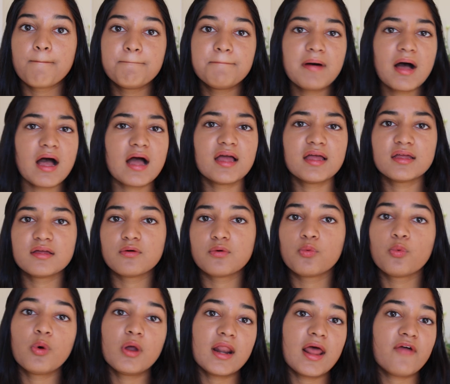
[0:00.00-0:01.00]
But
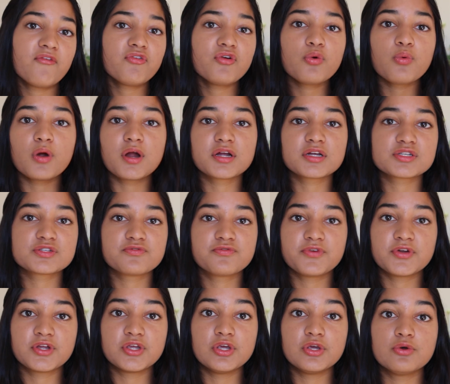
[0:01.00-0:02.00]
whatever works
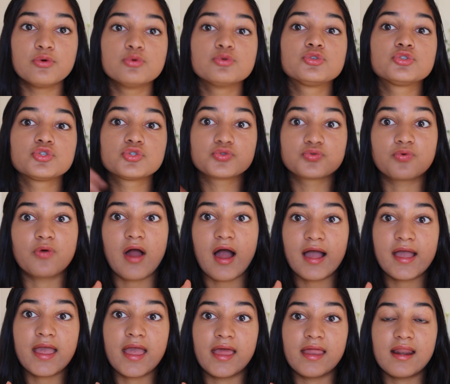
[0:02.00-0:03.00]
for you,
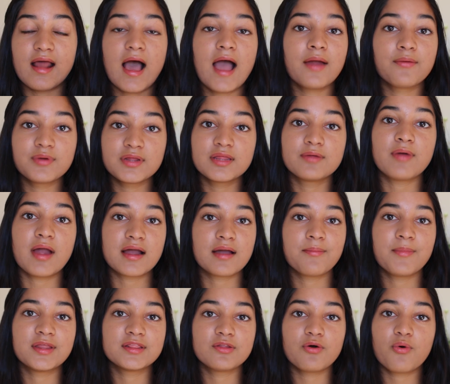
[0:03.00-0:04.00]
try it. I really
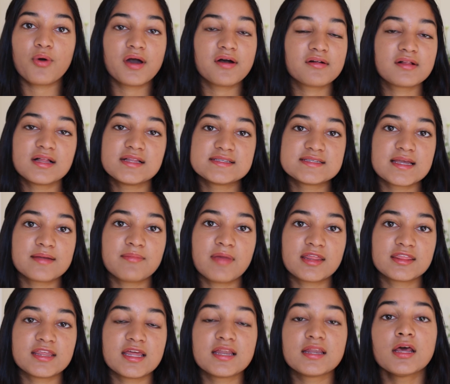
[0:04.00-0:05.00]
recommend the oil cleansing
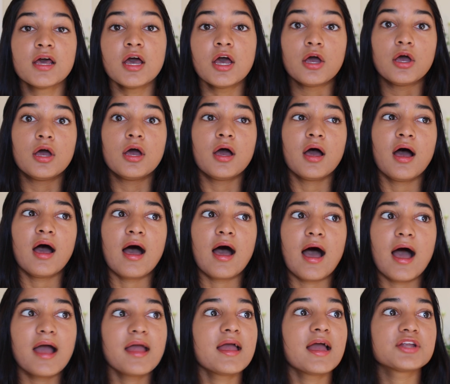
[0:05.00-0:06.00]
method.
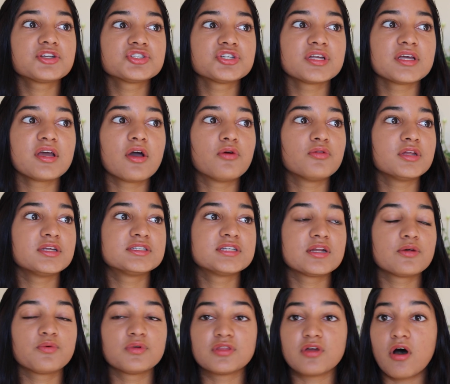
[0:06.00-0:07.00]
I actually only
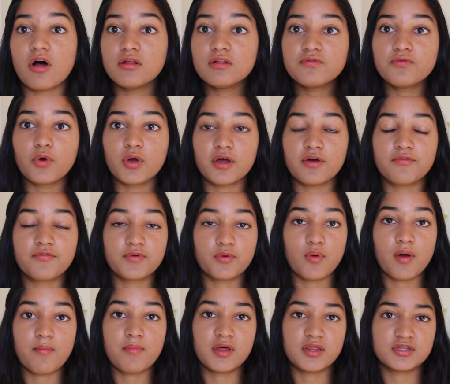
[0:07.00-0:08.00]
did it with olive oil for
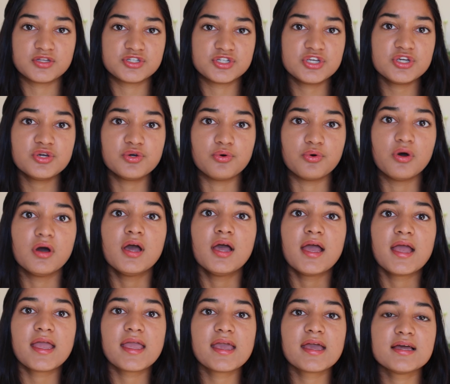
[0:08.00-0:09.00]
1 month too.
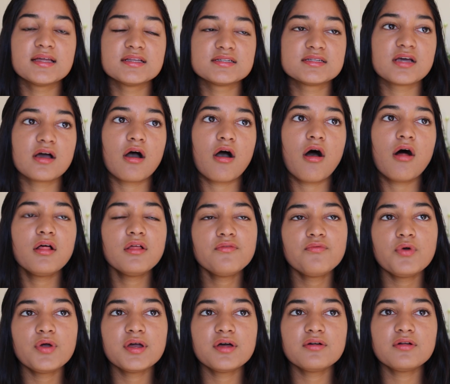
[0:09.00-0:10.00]
And
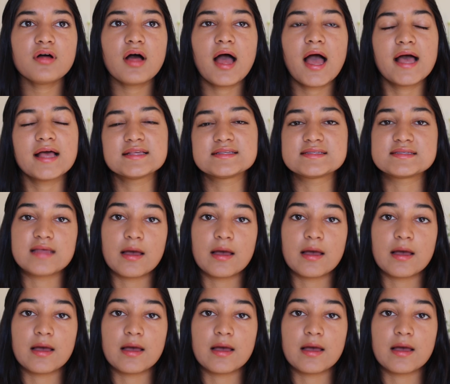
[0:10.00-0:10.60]
olive oil has